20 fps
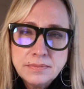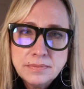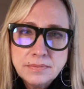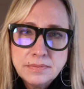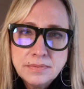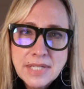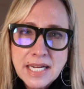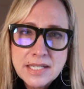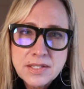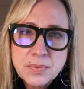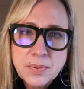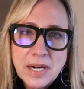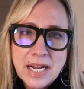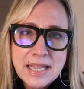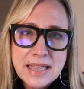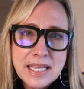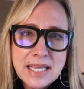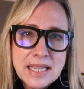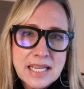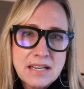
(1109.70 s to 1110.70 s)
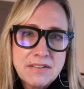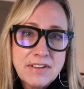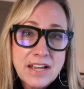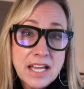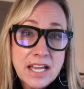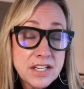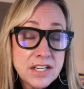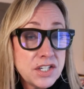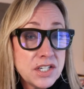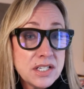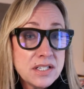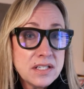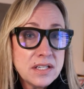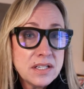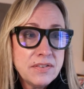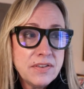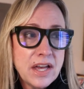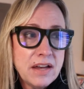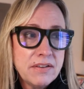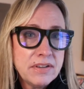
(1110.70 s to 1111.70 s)
that's what I think the advantage is of
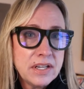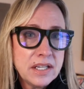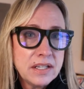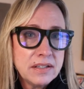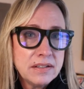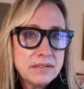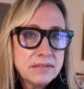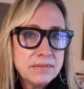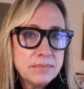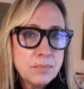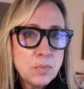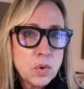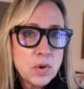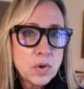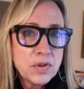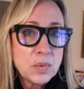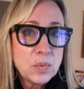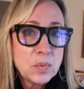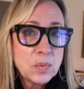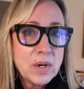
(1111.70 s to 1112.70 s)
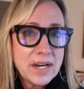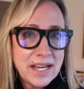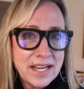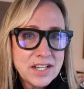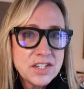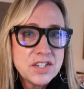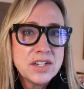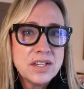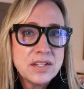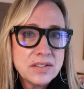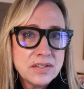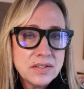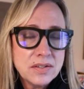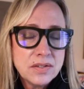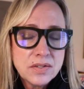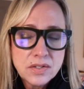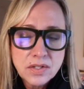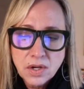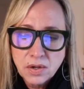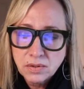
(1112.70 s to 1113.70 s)
having more than one agent.
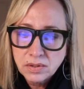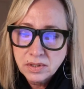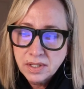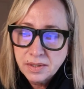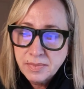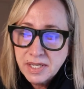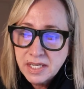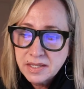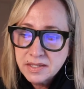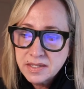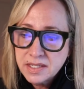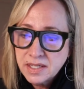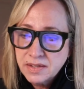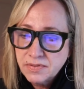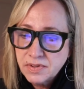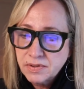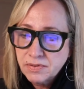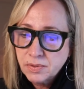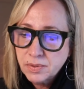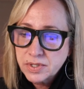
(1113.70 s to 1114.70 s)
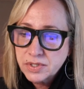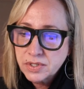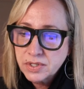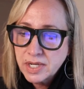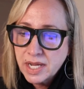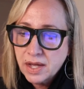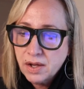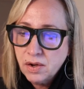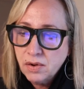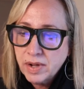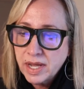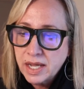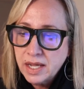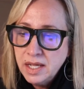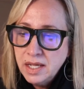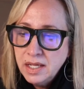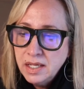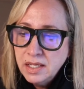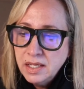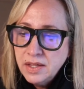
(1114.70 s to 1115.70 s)
So let me see if you have a question. Yeah, okay.
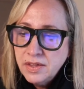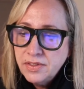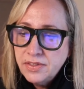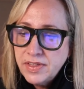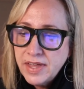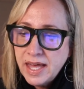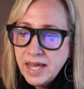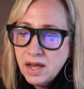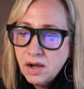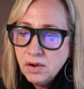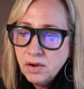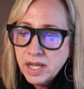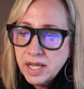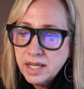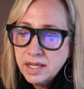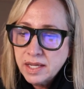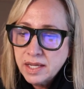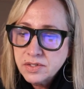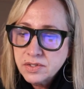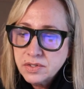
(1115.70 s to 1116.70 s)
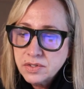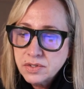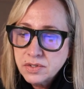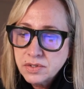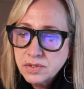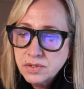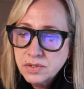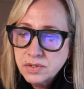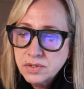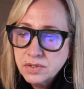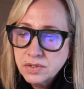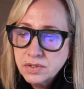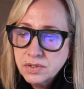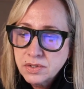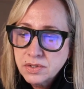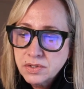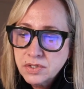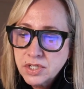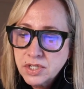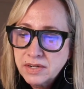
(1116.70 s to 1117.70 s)
Then okay,
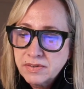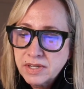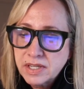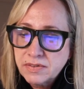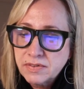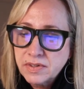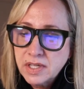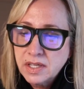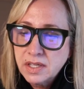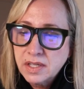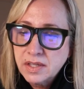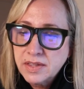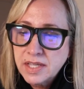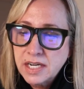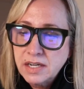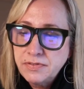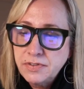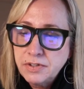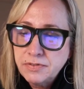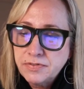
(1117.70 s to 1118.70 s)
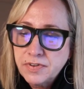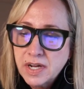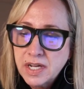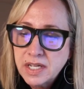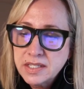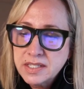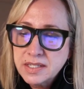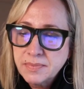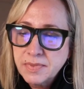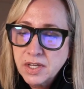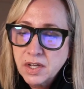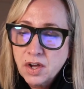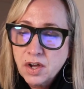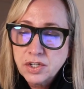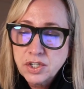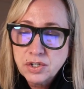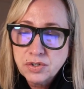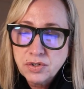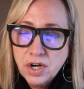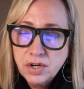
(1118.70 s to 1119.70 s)
Genevieve. Then if you find something on
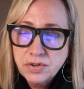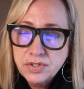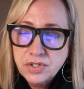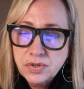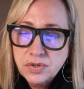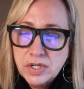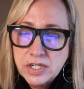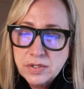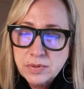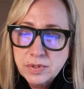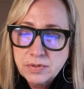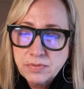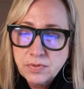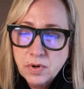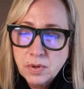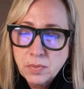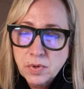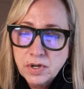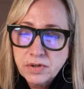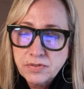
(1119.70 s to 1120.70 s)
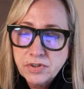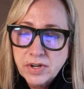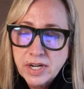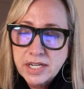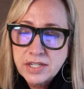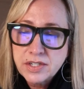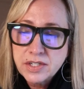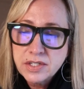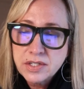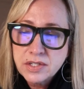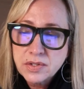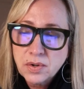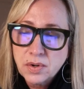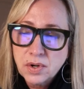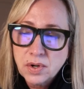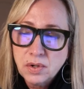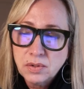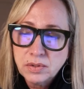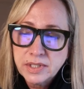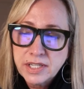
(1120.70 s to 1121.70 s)
your own, do you need to inform one of your agents, or
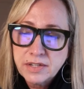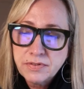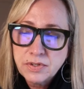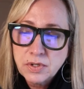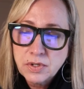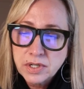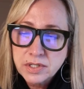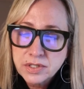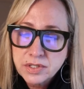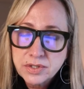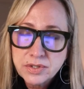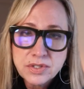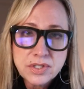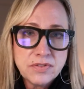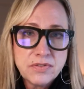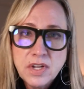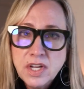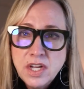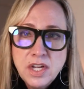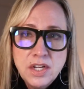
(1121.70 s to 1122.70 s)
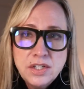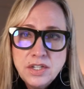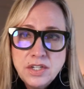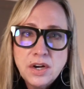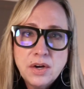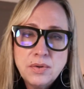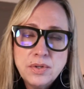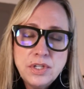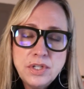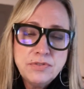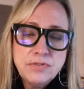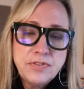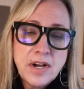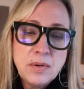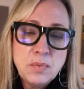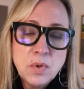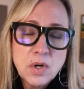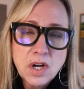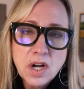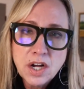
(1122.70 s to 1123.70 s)
only if you are exclusive? No, you find
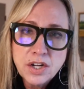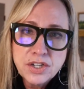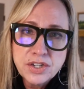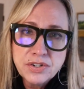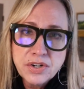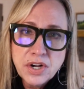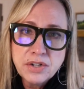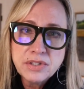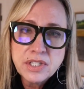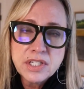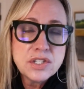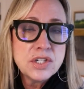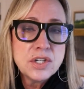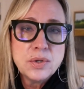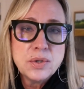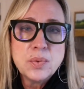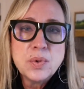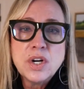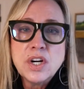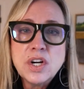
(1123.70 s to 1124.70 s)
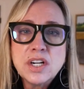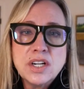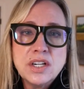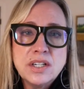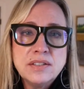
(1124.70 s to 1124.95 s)
work on your own, that's your work.